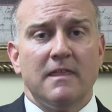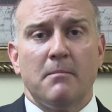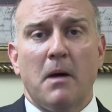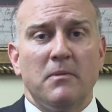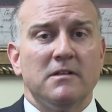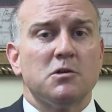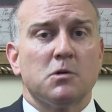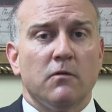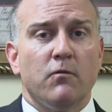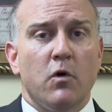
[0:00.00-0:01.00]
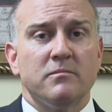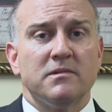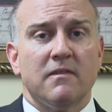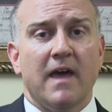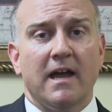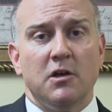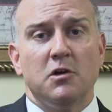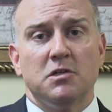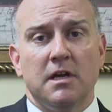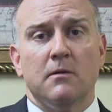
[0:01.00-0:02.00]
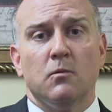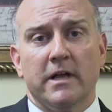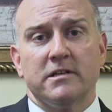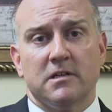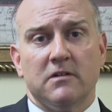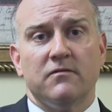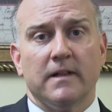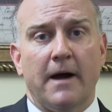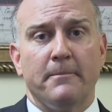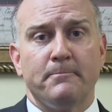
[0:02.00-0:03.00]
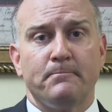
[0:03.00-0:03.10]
there might be additional forms that he or she will ask you to fill out.